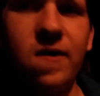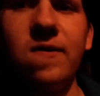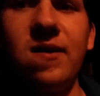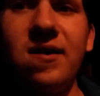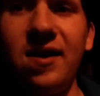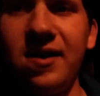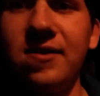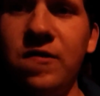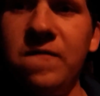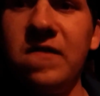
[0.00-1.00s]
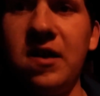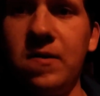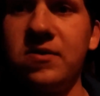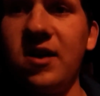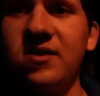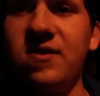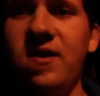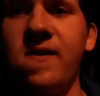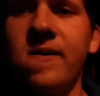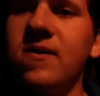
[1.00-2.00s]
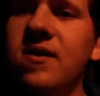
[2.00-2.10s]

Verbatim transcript: you were lucky to get two videos last night.